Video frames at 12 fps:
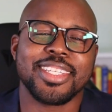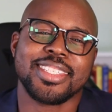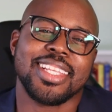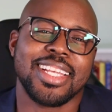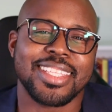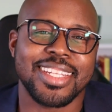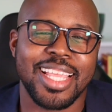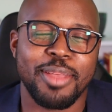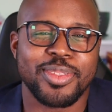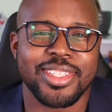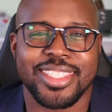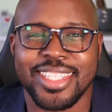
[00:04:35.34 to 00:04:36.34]
just like the
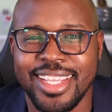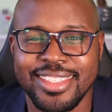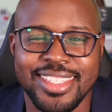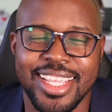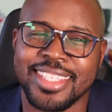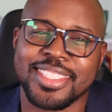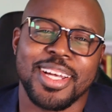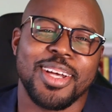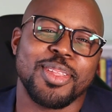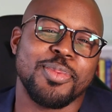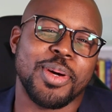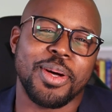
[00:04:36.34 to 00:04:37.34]
name suggests, it's
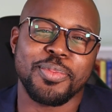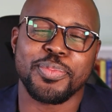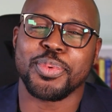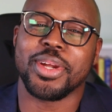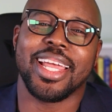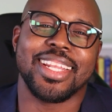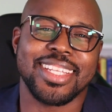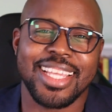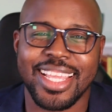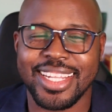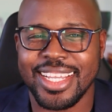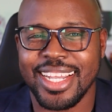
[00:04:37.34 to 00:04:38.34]
all about bread
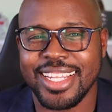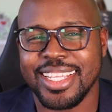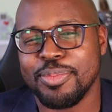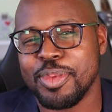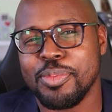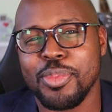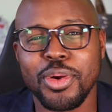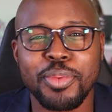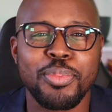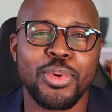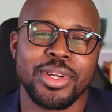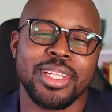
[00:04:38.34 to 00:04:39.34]
and honey. But more
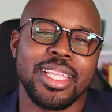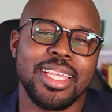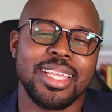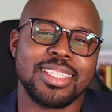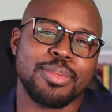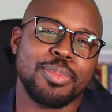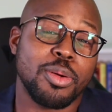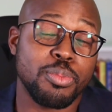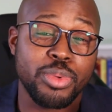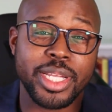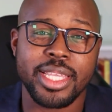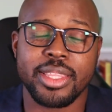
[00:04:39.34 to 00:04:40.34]
importantly, it's about
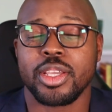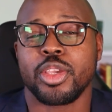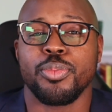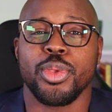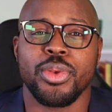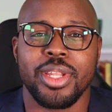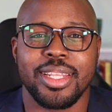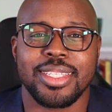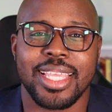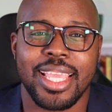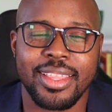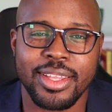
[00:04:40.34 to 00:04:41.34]
bringing the community
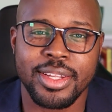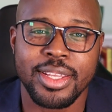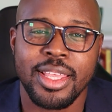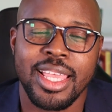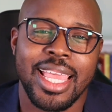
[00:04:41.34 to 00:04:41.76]
together.